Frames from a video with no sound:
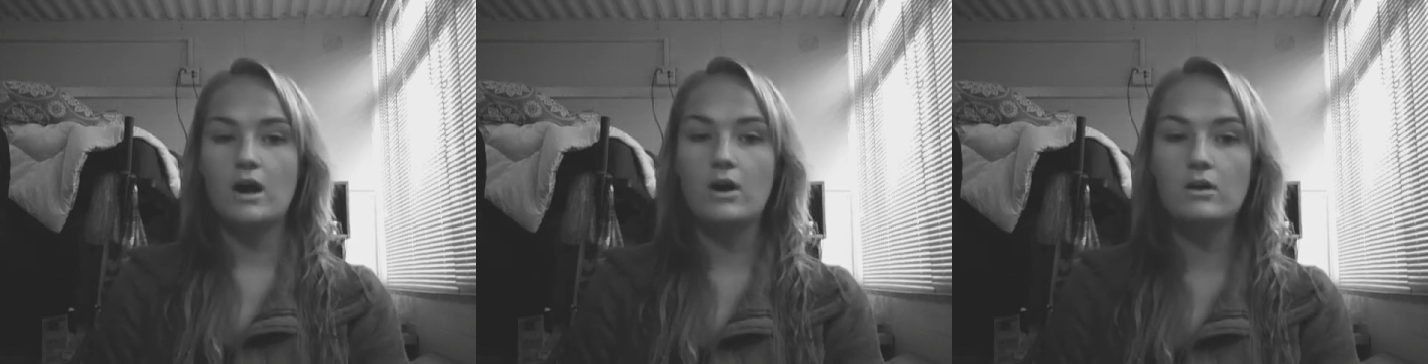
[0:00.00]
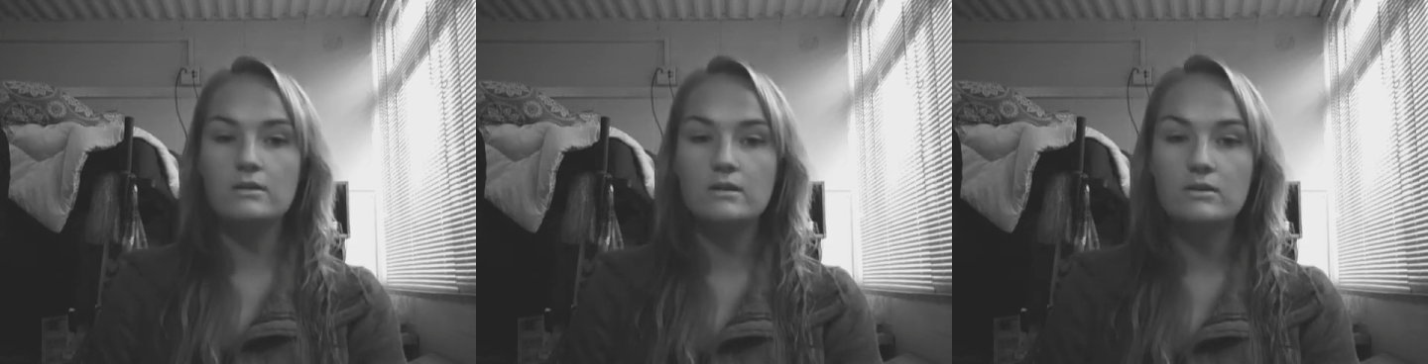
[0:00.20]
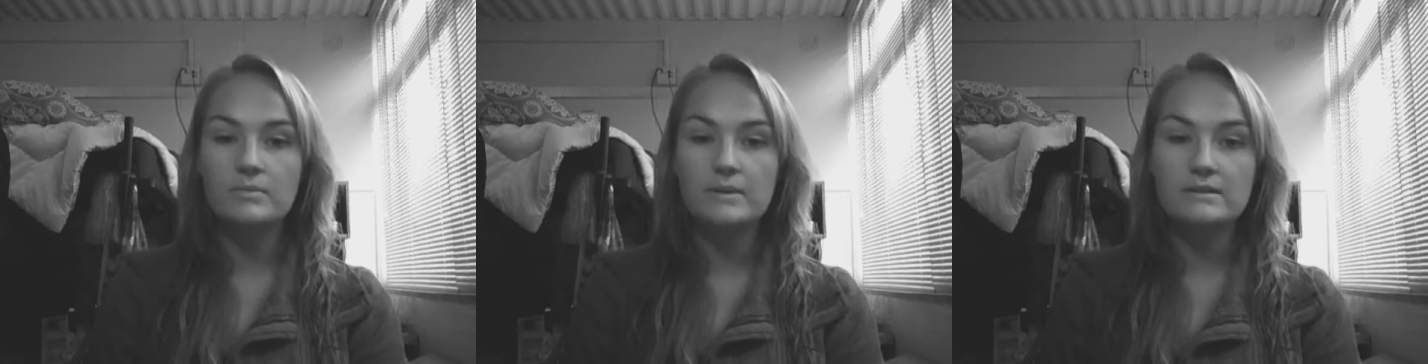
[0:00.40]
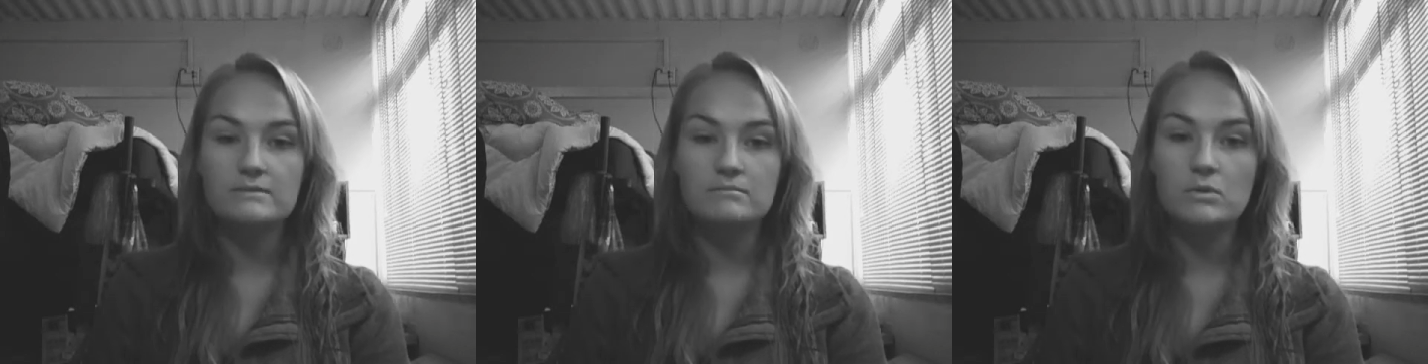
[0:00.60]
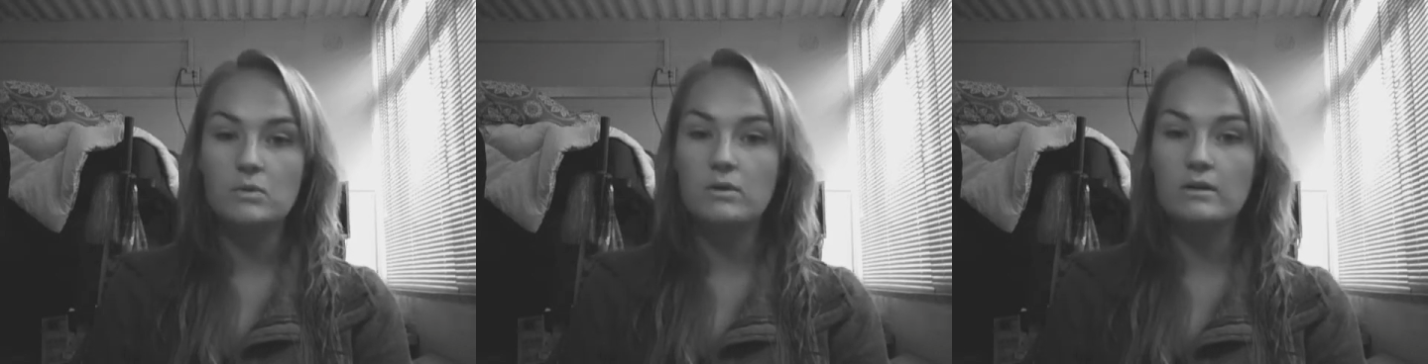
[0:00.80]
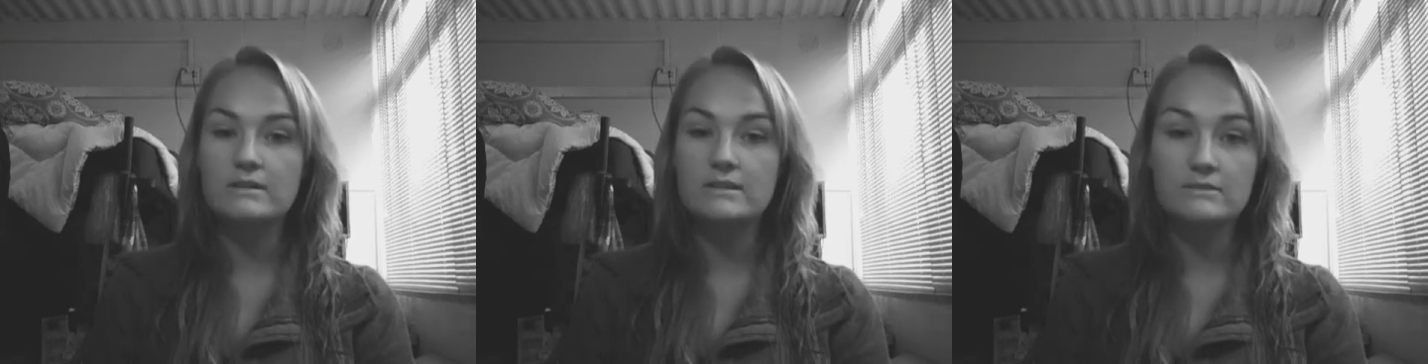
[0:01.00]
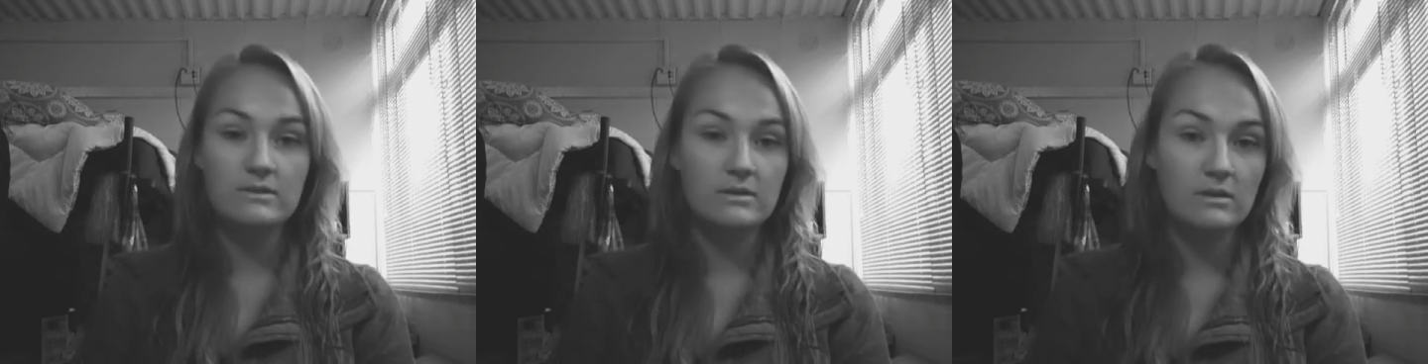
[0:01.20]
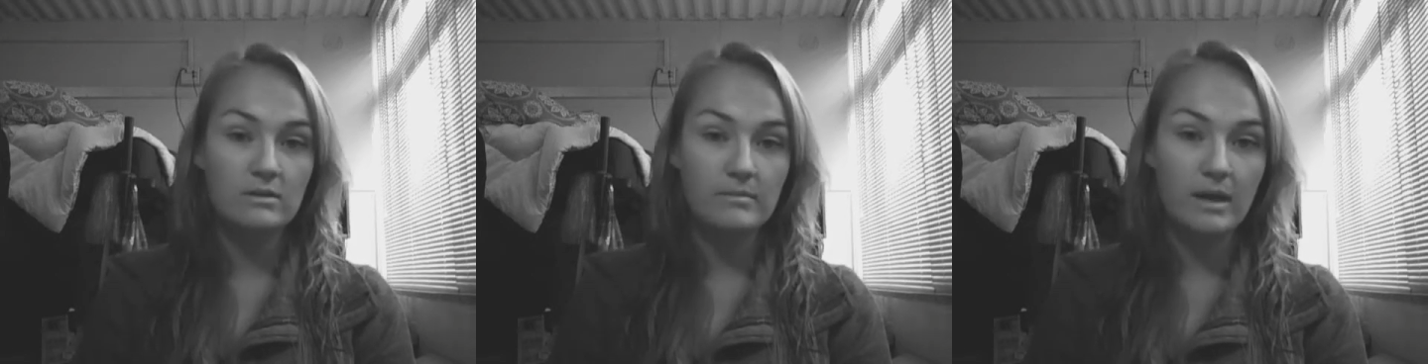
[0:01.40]
are a little bit more
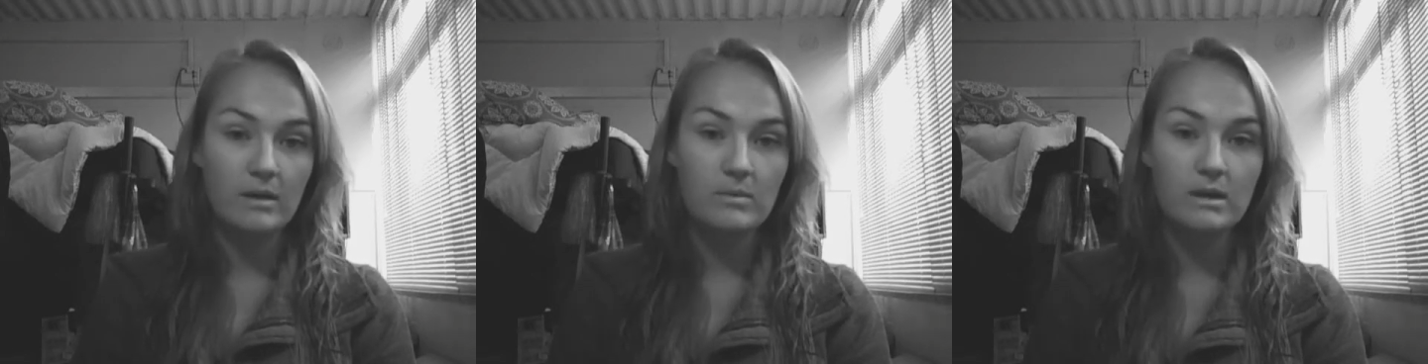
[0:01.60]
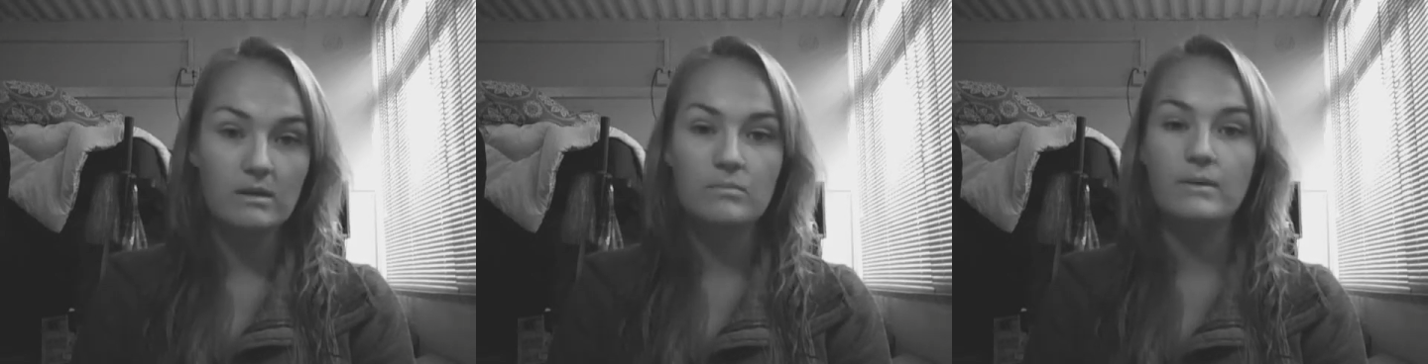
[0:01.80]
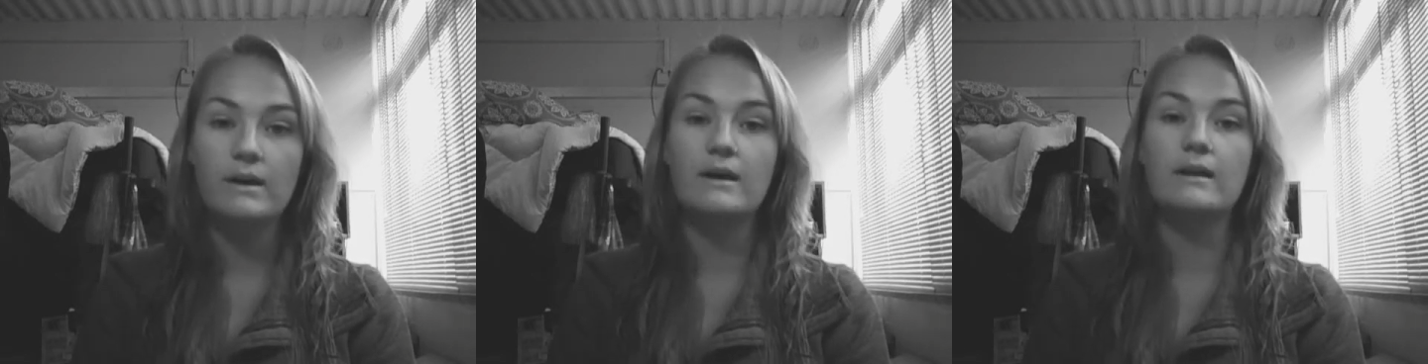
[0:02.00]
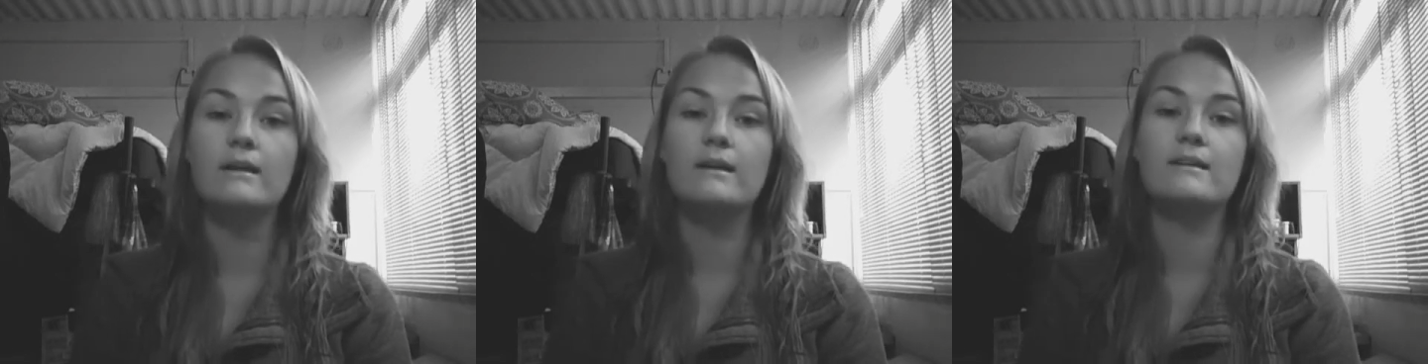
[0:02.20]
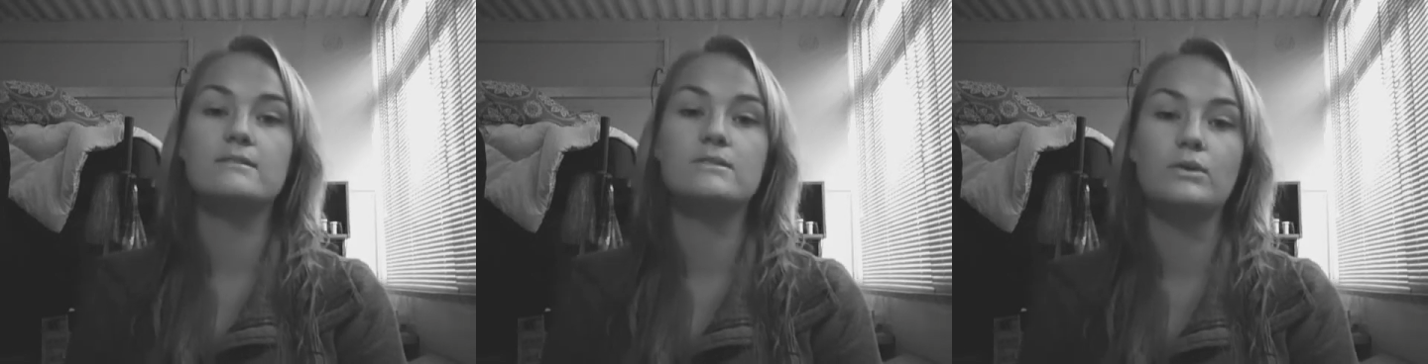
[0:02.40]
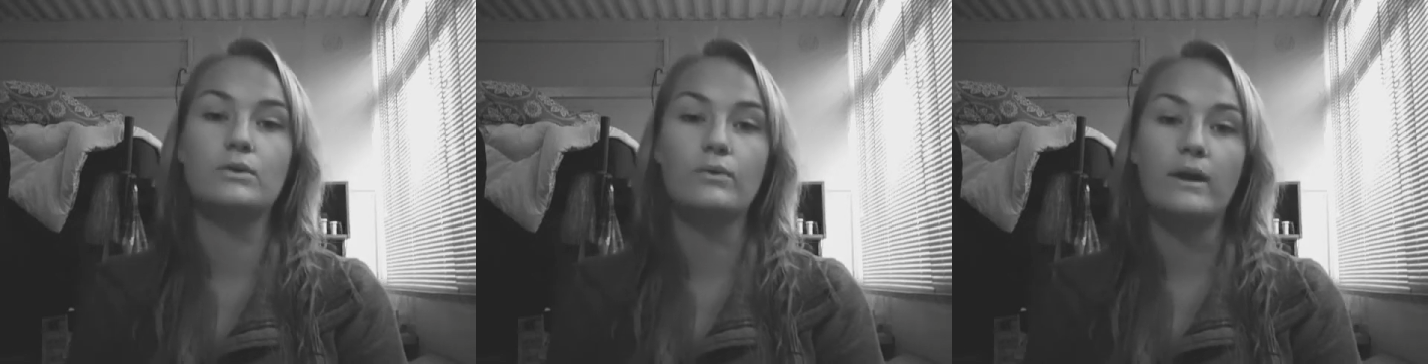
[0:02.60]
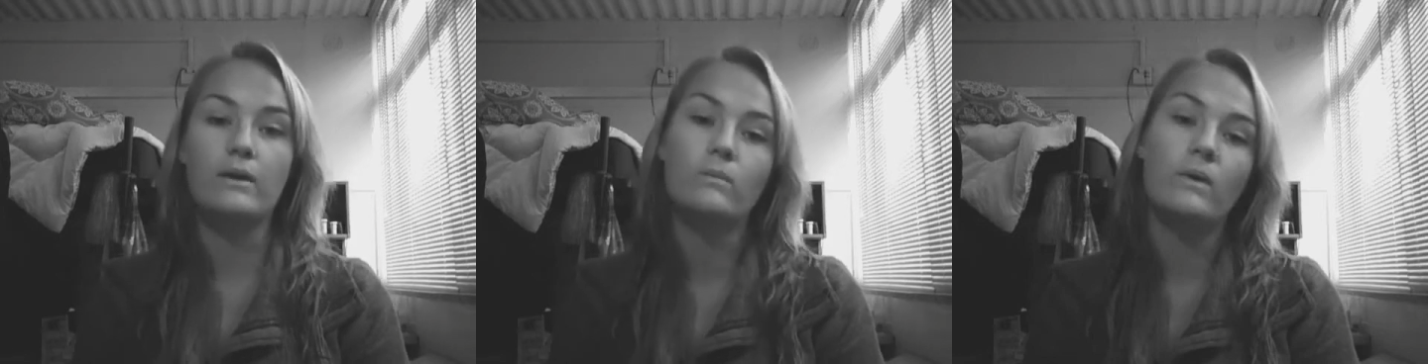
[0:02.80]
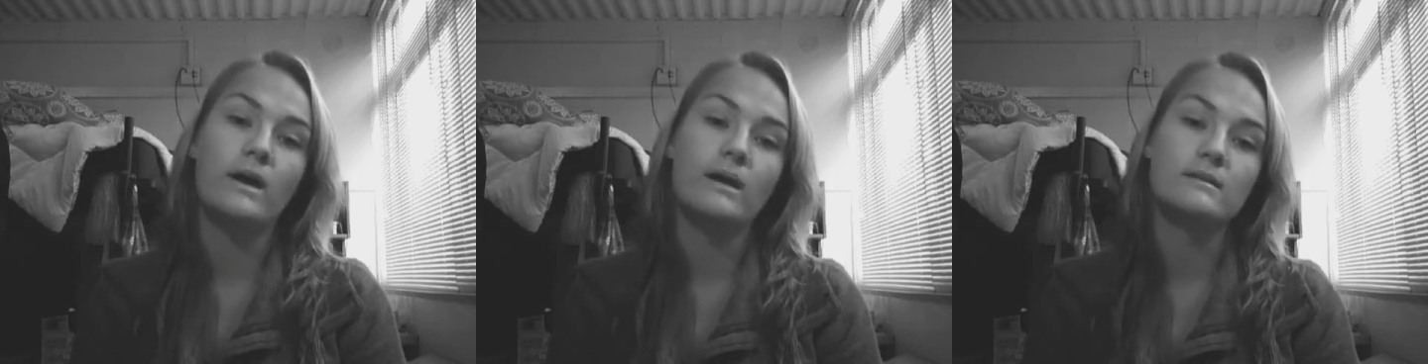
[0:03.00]
difficult maybe, but it's a
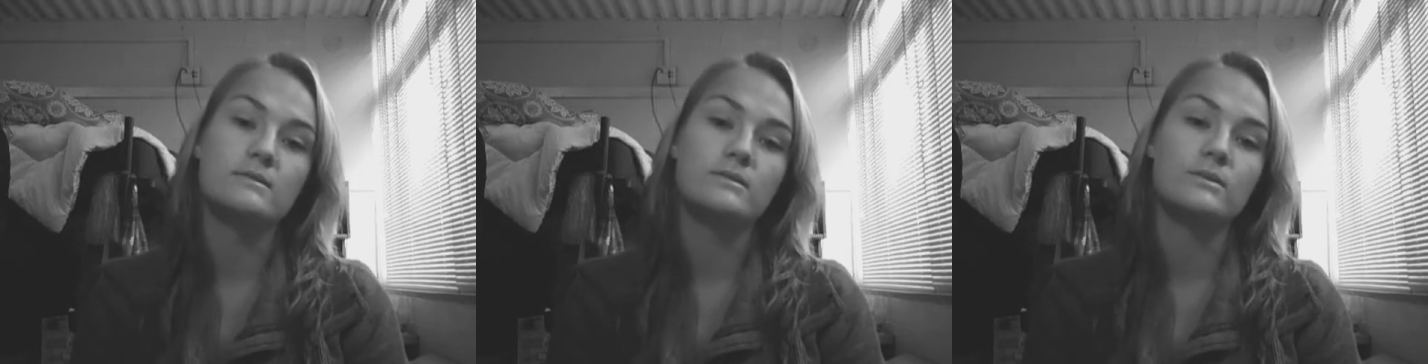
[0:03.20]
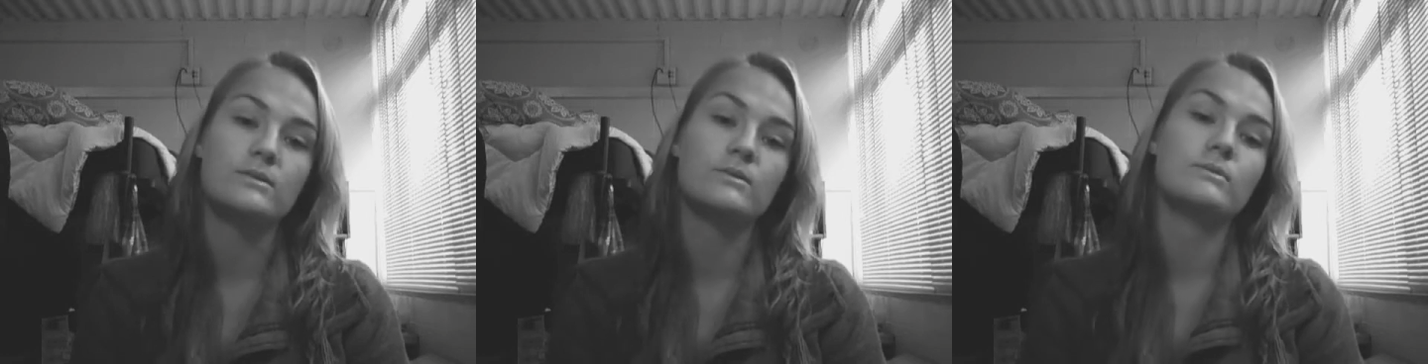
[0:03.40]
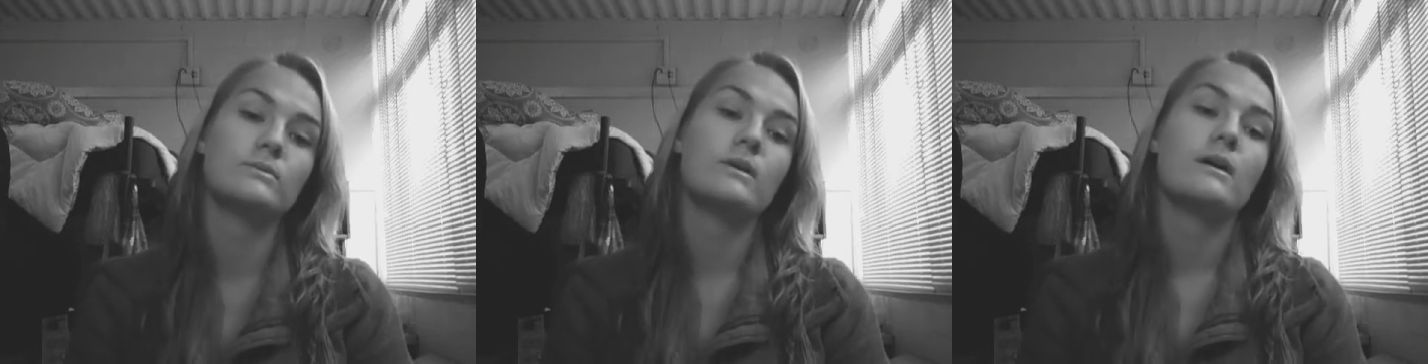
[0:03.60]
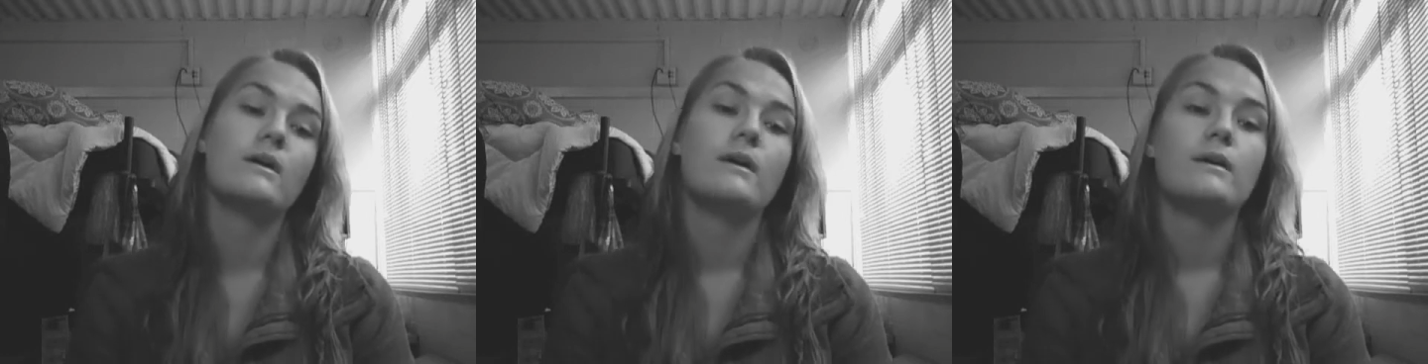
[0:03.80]
great way to